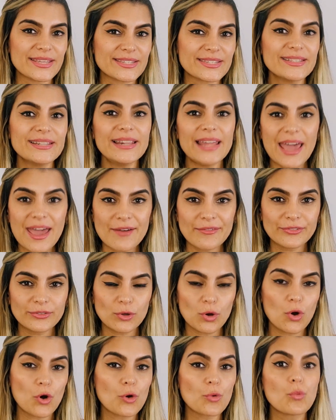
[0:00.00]
is
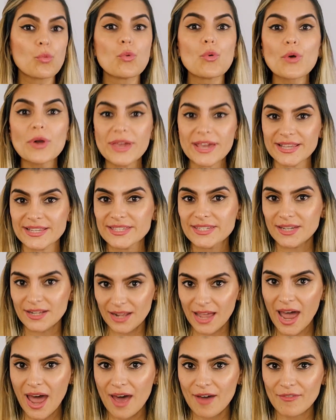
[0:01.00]
left or we
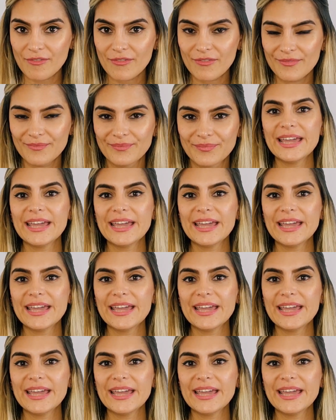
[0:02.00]
still have.